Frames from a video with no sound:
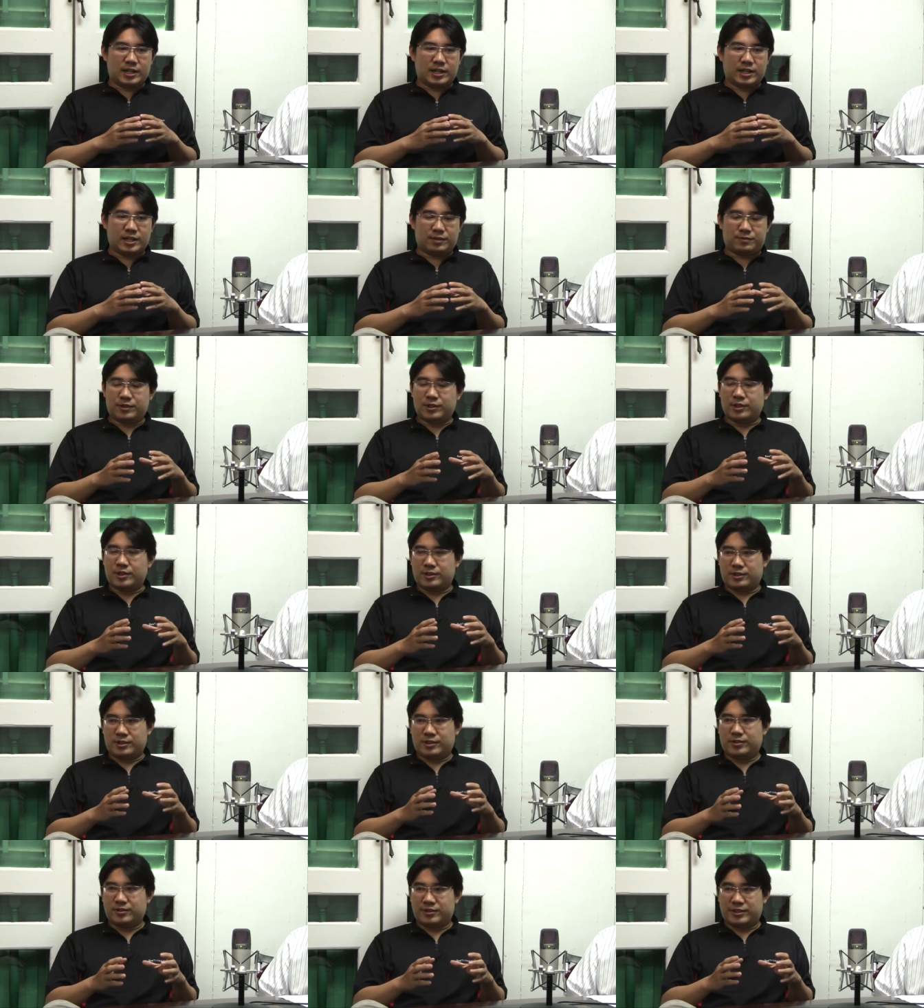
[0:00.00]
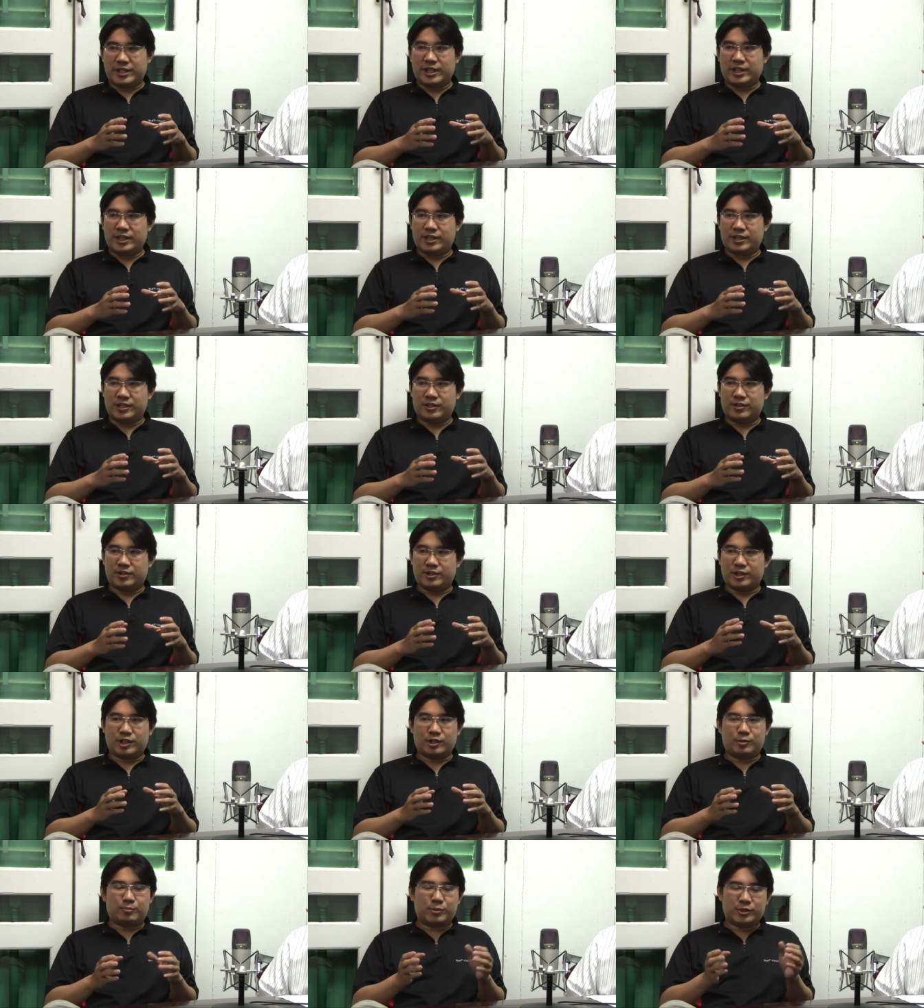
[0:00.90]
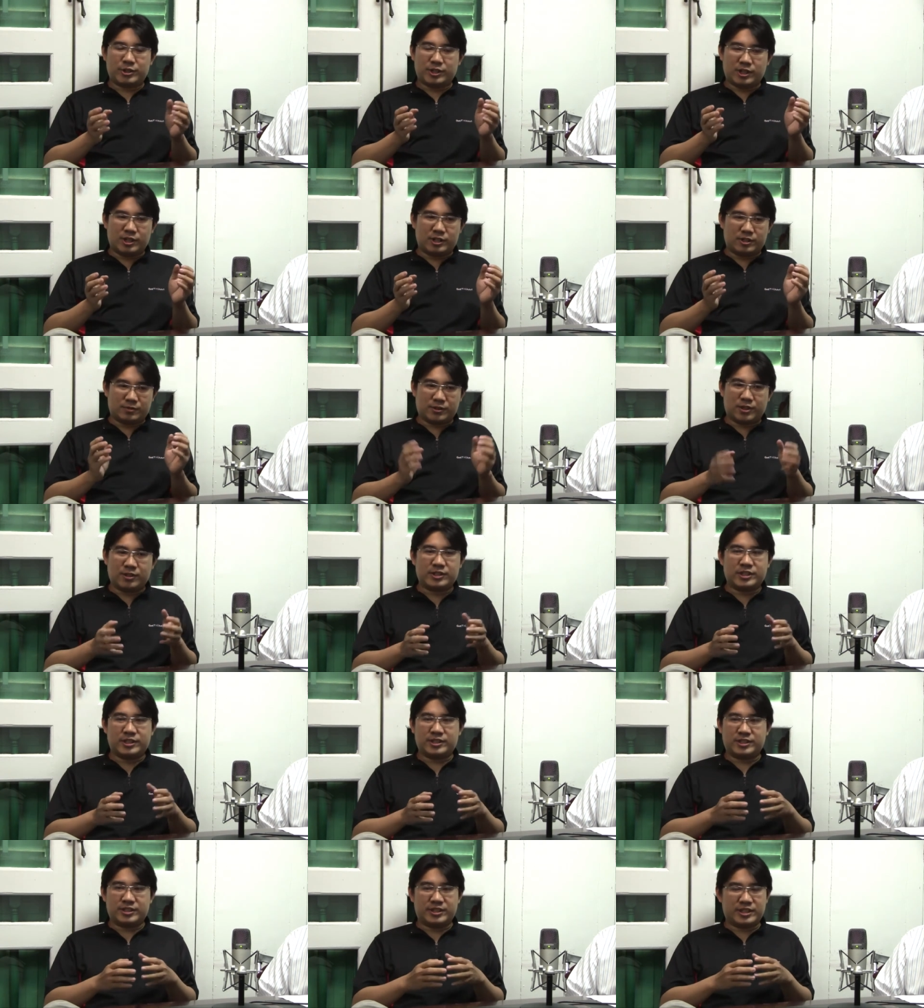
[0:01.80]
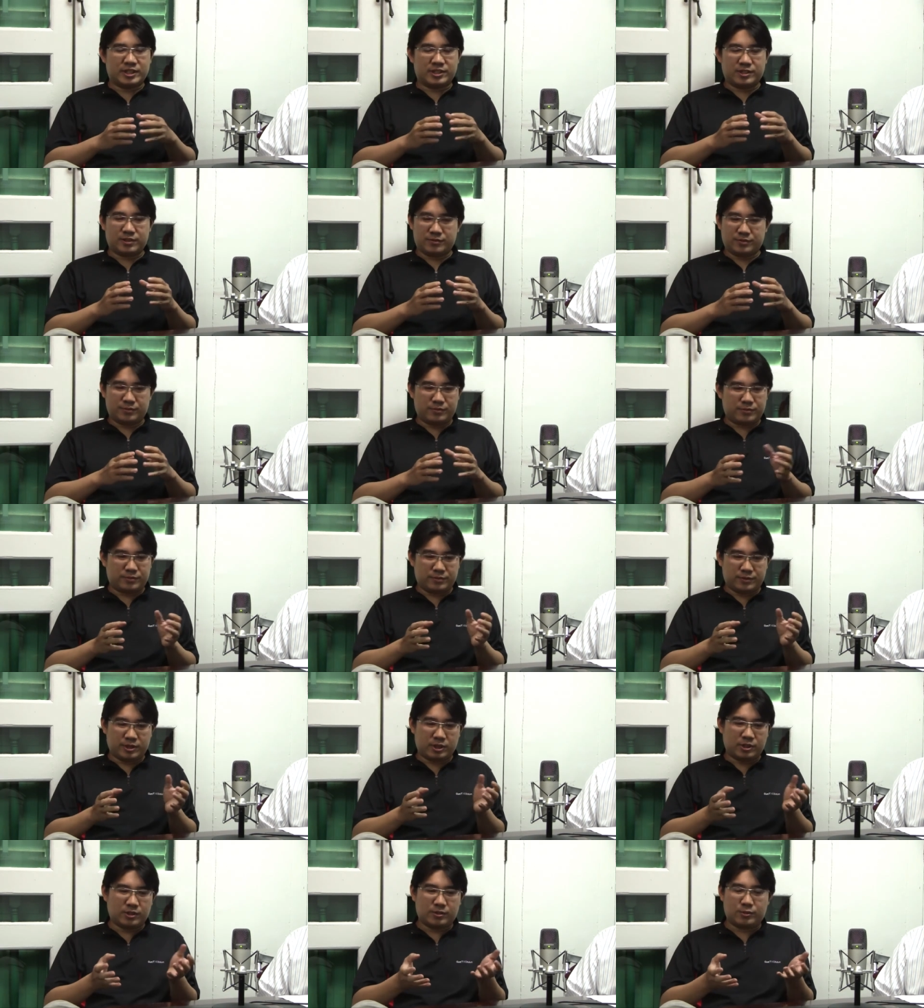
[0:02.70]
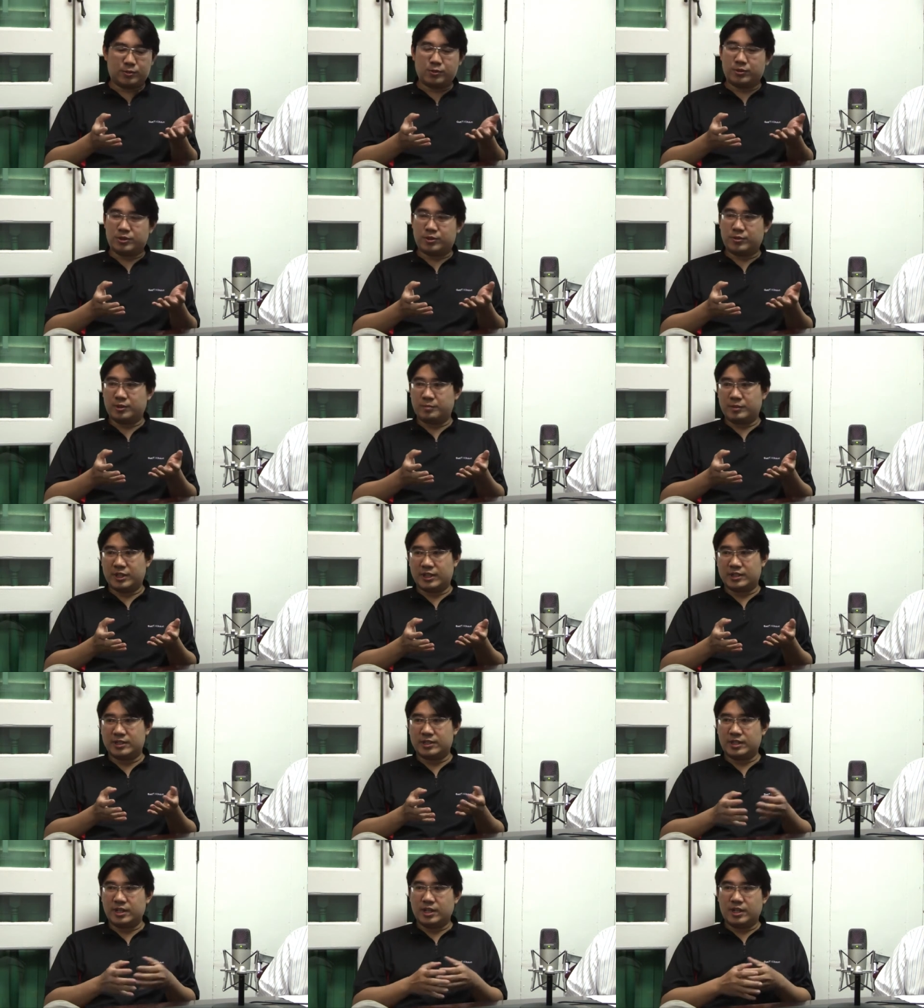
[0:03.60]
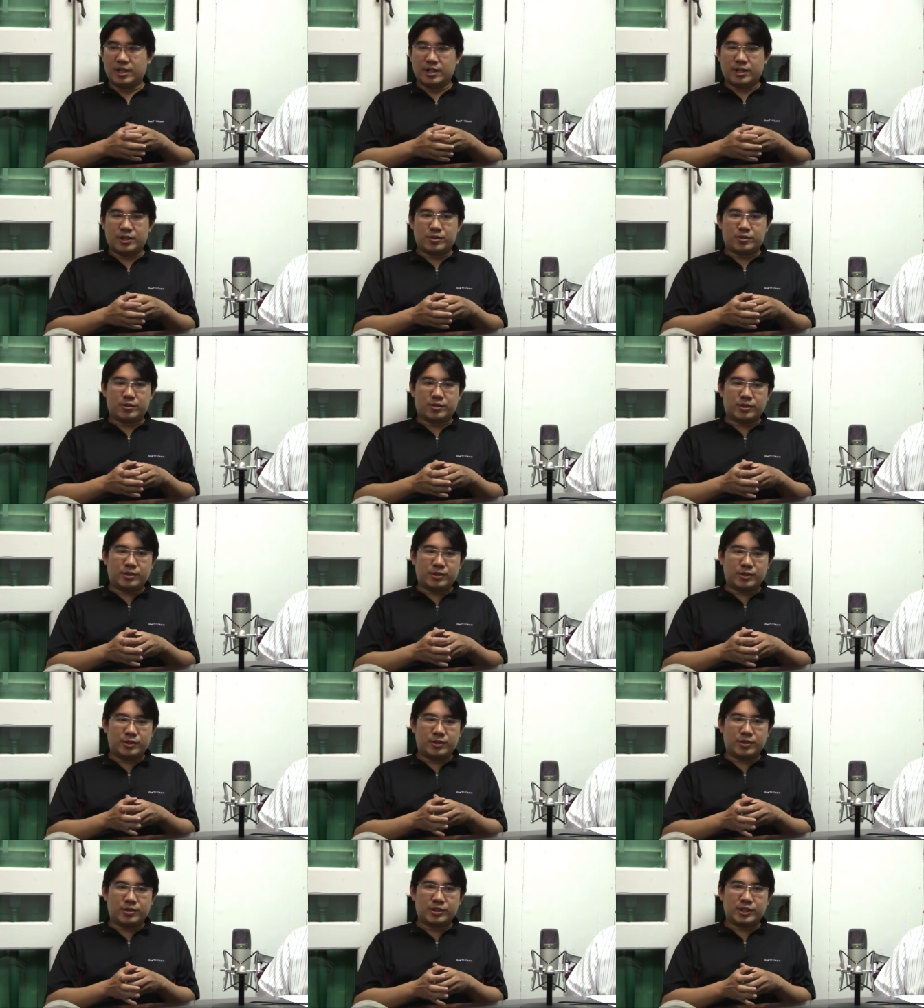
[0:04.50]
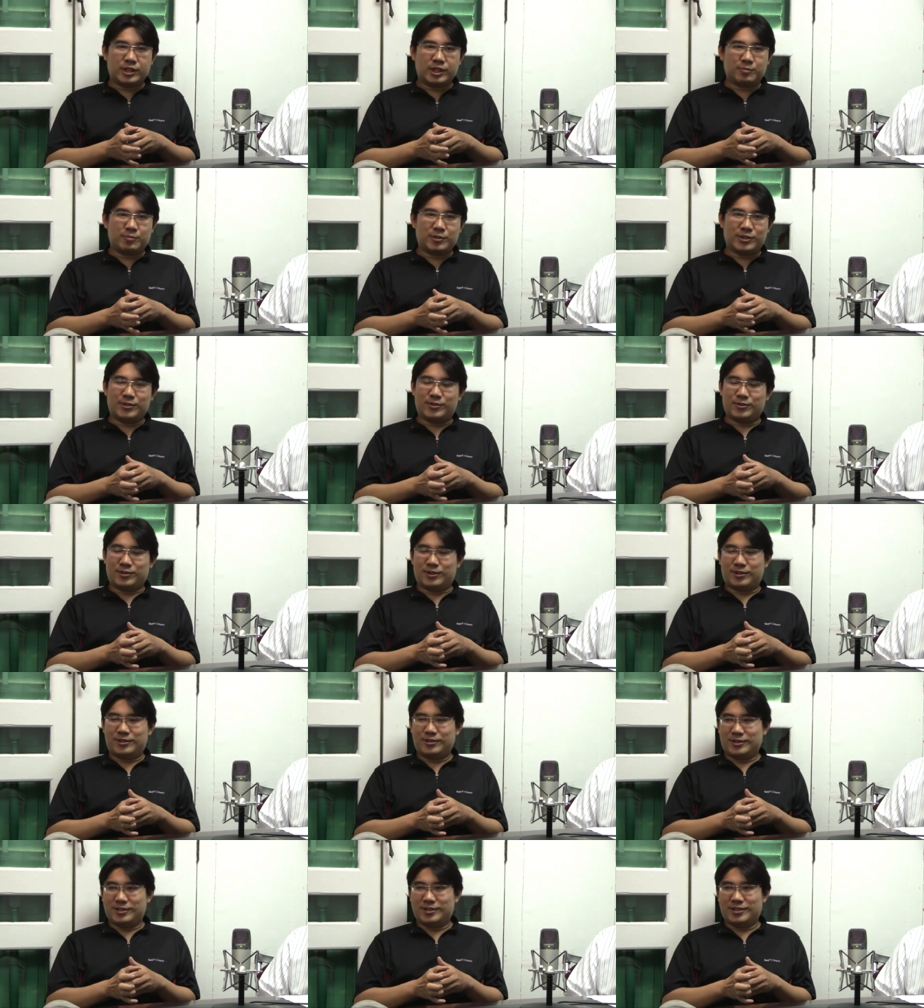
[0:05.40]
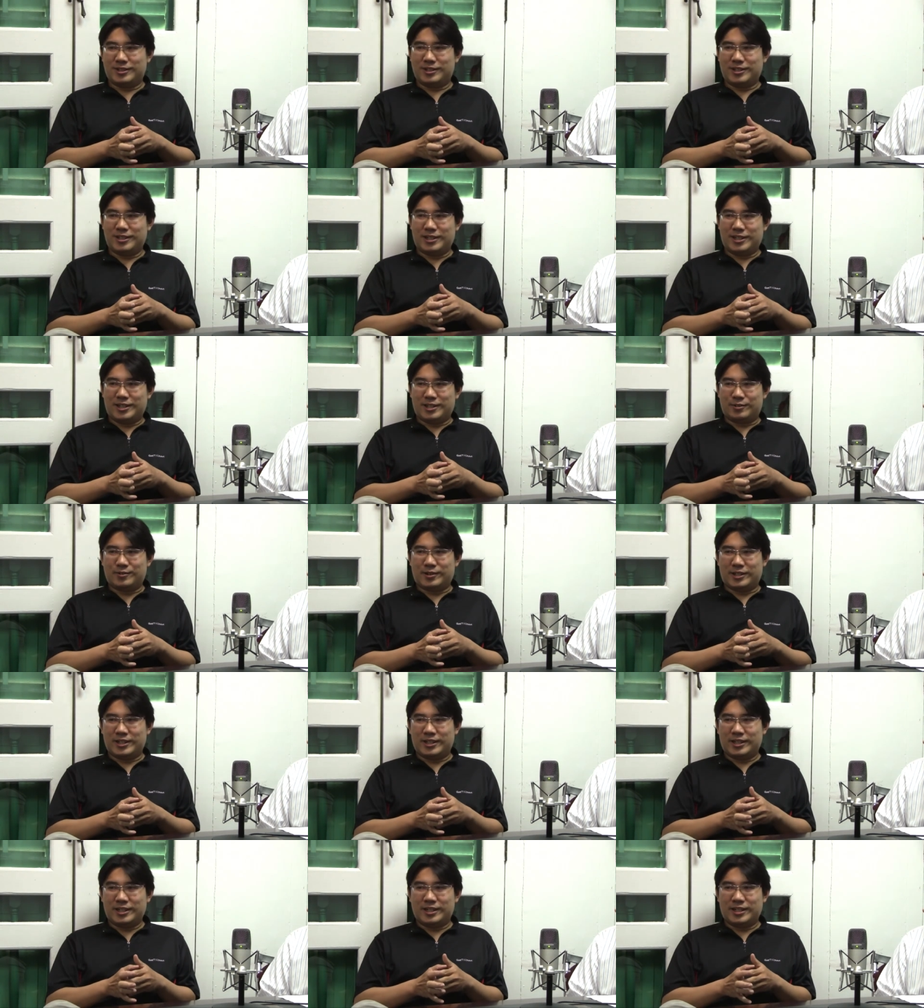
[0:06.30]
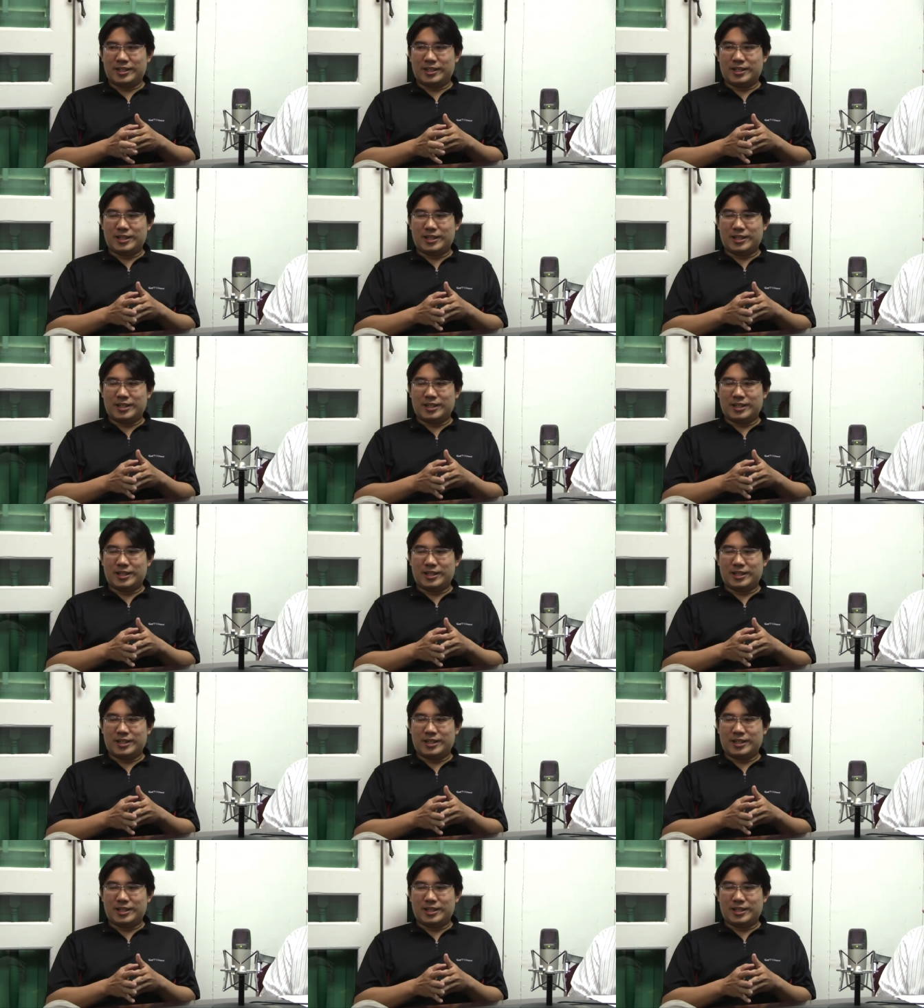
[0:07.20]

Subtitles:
have a lot to say. You can put a lot of content in just 2-3 minutes. So don't keep it too long. That's one thing.